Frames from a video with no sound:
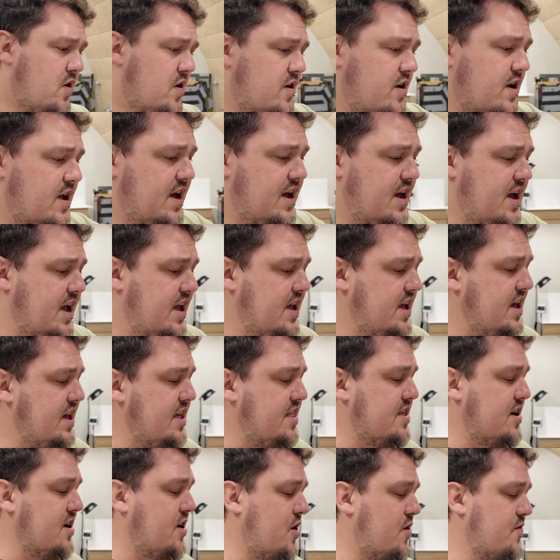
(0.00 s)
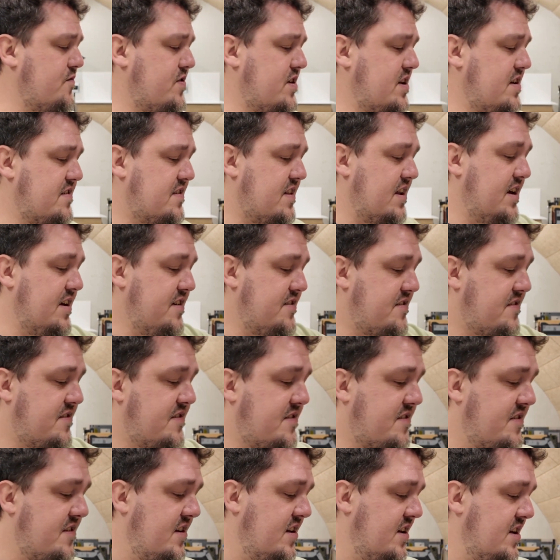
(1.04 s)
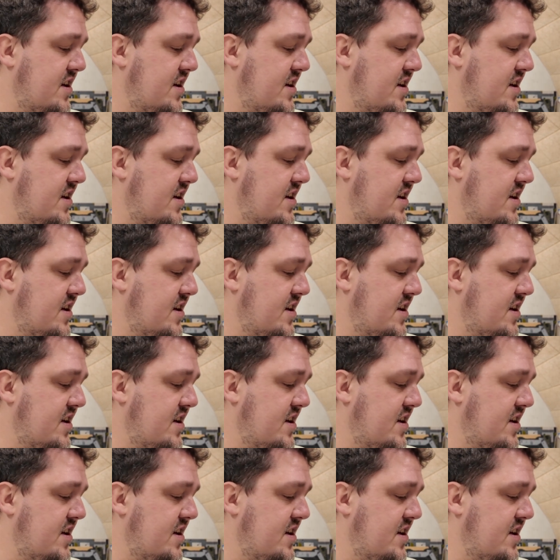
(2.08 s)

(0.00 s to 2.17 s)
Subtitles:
on either of these lists